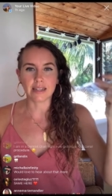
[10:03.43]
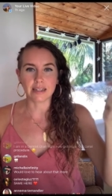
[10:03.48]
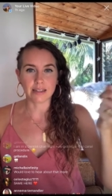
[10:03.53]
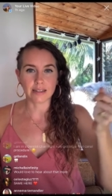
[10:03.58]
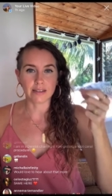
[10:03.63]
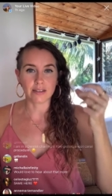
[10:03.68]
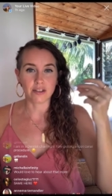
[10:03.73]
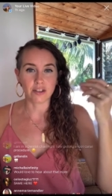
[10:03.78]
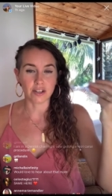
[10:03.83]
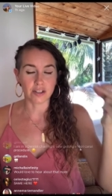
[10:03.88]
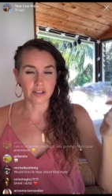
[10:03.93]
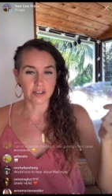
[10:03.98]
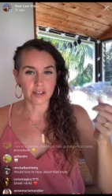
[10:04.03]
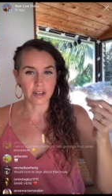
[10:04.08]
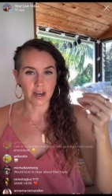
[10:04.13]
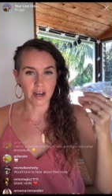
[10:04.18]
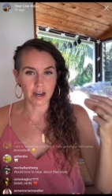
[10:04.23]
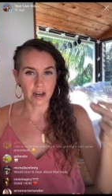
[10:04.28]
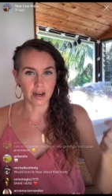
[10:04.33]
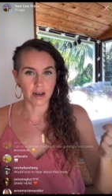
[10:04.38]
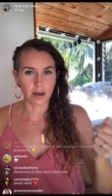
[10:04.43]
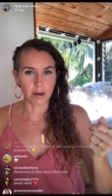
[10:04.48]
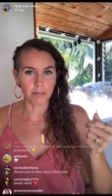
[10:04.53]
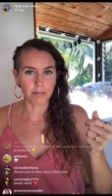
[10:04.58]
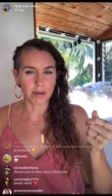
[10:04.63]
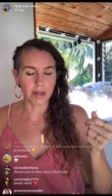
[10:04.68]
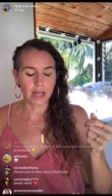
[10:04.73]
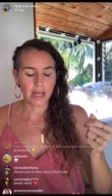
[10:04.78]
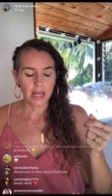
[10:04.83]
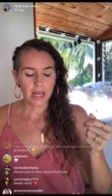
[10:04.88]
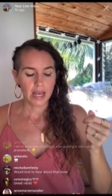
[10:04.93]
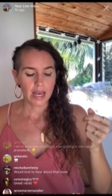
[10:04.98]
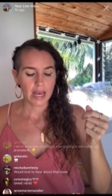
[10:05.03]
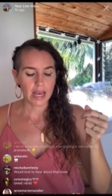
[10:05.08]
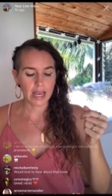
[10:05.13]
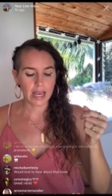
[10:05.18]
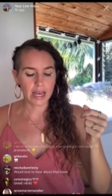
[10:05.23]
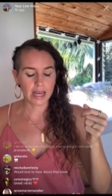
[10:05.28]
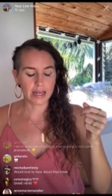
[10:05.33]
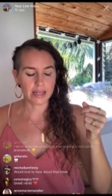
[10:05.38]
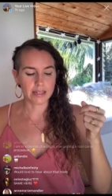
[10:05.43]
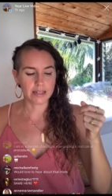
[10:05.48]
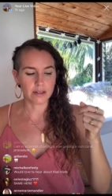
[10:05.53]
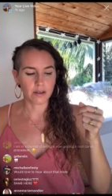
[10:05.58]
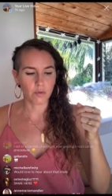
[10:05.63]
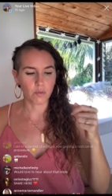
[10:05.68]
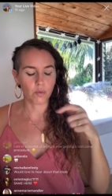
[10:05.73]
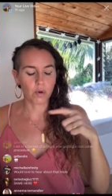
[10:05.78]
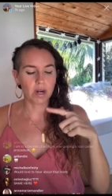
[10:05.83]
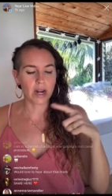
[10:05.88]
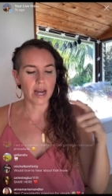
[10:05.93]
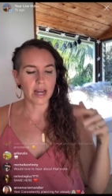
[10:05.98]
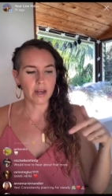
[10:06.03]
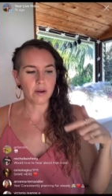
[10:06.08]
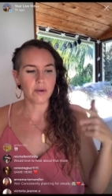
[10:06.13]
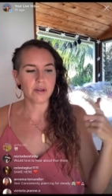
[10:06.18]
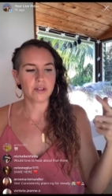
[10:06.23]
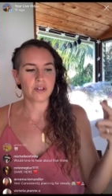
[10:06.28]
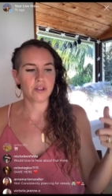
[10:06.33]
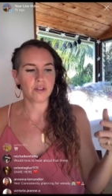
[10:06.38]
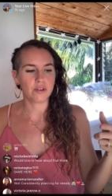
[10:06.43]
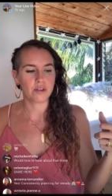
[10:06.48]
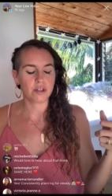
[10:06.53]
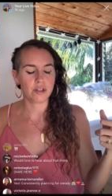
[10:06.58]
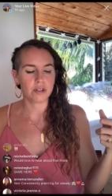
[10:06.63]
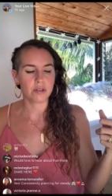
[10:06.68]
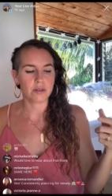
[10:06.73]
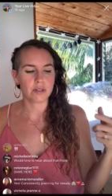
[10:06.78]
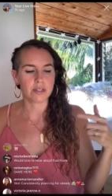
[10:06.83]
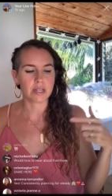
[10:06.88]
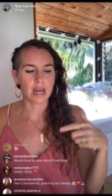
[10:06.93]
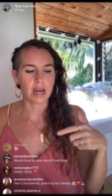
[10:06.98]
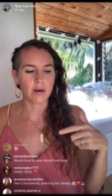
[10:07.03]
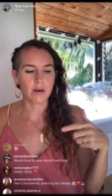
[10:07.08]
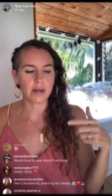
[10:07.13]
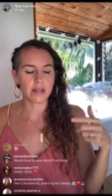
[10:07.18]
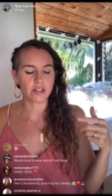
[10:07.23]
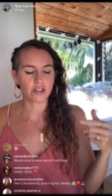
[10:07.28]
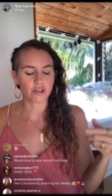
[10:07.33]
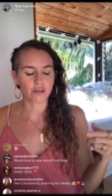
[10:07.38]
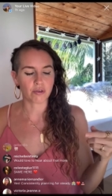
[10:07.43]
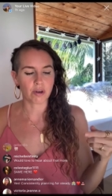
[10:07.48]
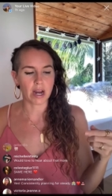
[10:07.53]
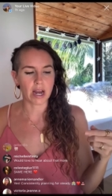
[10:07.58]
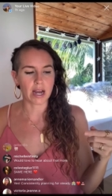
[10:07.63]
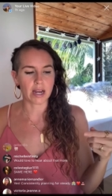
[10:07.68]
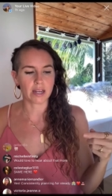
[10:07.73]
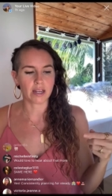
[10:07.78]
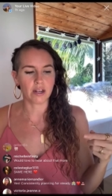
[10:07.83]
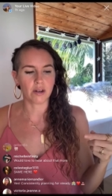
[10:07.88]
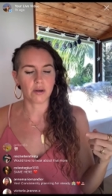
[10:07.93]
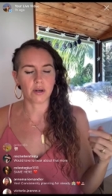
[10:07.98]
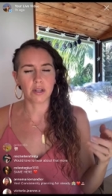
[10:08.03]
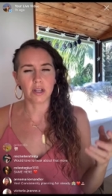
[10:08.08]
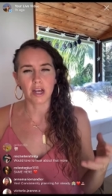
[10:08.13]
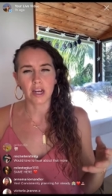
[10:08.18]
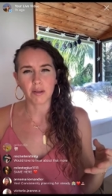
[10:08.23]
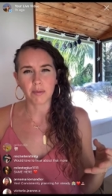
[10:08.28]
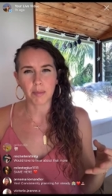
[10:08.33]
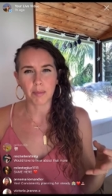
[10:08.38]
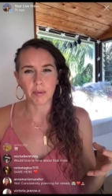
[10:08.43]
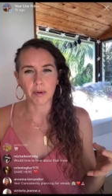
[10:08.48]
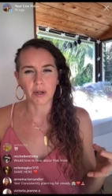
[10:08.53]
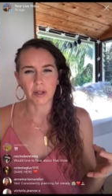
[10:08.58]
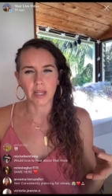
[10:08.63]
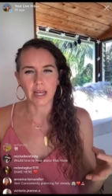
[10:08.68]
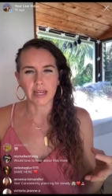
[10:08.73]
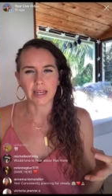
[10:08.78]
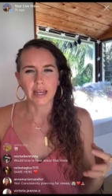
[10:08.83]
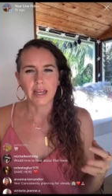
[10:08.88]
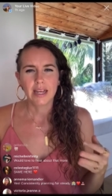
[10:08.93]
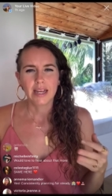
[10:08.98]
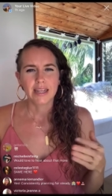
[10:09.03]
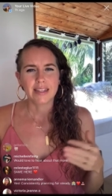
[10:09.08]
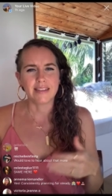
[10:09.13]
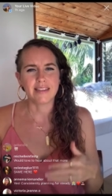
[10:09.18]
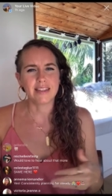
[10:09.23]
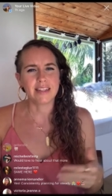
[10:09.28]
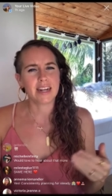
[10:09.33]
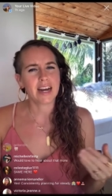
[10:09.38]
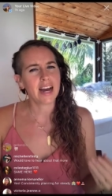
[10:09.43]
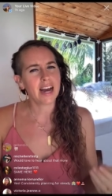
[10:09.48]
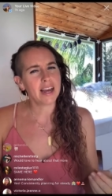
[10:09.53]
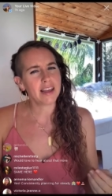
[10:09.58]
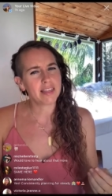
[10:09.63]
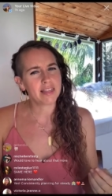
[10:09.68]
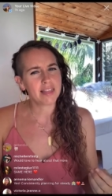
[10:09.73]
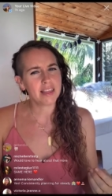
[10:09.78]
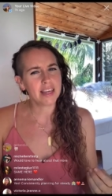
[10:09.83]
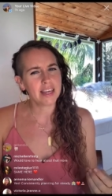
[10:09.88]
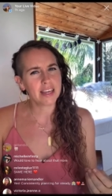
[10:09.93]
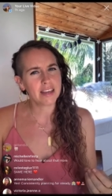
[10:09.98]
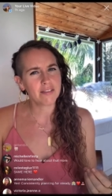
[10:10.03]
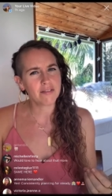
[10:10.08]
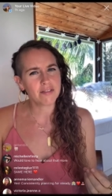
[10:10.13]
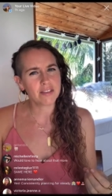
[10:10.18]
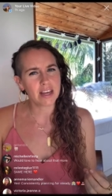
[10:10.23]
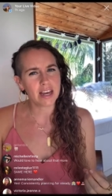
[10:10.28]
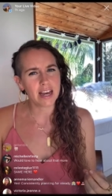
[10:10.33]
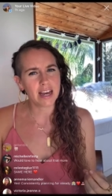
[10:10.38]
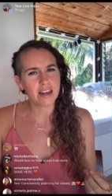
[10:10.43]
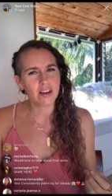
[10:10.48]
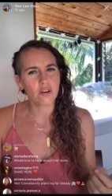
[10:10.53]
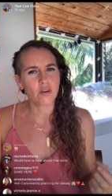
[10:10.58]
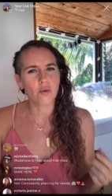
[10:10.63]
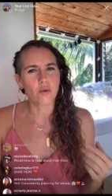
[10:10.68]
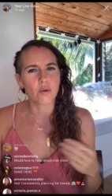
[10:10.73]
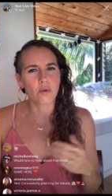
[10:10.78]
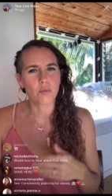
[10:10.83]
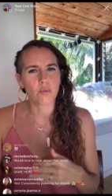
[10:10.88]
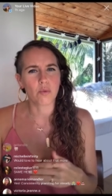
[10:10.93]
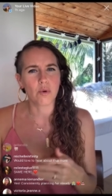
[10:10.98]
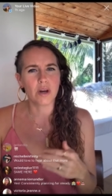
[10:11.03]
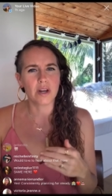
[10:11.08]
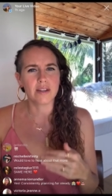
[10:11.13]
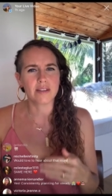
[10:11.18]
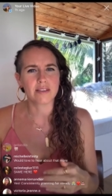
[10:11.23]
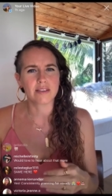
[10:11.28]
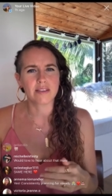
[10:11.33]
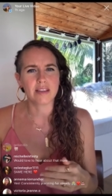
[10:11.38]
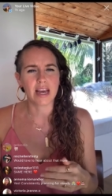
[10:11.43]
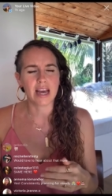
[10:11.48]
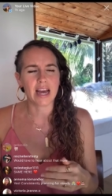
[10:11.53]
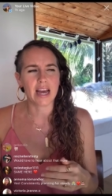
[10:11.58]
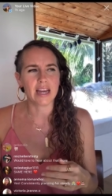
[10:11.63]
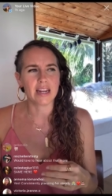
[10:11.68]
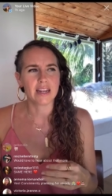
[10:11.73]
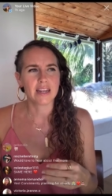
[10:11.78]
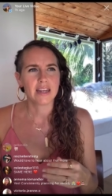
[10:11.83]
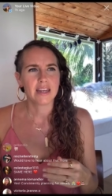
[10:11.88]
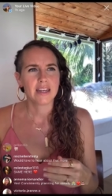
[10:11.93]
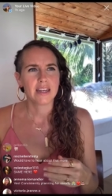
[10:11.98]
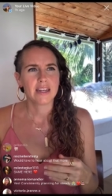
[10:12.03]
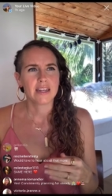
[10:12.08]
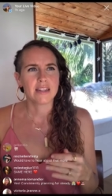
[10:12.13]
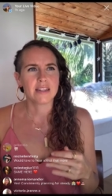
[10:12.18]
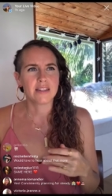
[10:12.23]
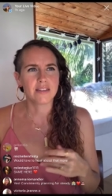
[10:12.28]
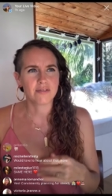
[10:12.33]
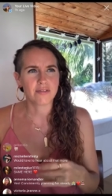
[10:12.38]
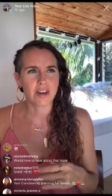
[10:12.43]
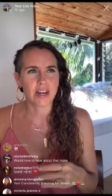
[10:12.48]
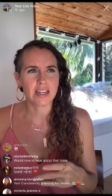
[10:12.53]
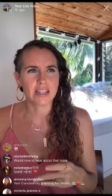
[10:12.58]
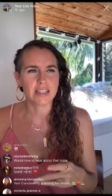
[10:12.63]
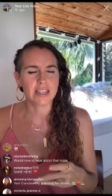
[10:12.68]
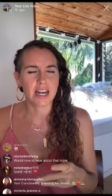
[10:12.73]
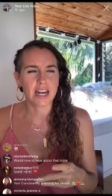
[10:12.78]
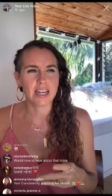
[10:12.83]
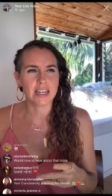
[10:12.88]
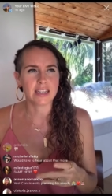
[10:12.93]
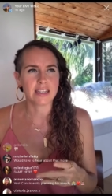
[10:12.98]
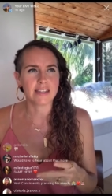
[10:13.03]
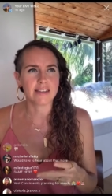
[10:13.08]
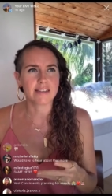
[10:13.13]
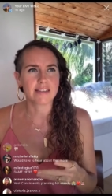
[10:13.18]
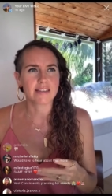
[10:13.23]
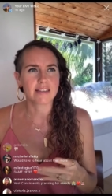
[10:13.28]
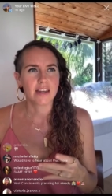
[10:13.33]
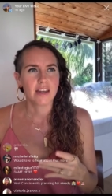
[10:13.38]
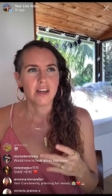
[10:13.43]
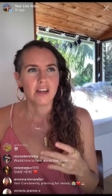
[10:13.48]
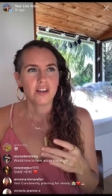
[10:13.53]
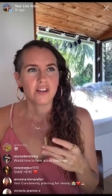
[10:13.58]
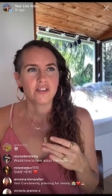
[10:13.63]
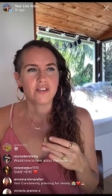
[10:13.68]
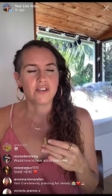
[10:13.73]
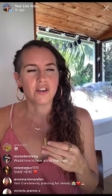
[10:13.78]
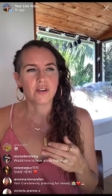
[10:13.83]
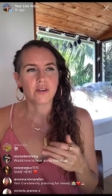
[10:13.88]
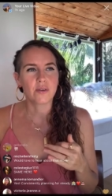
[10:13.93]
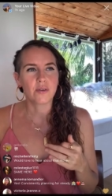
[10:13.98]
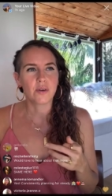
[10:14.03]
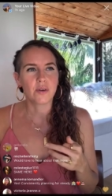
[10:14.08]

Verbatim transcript: just come. And what I always do too is how I track. You know, a lot of people are like, did I think of that or was that divine guidance? So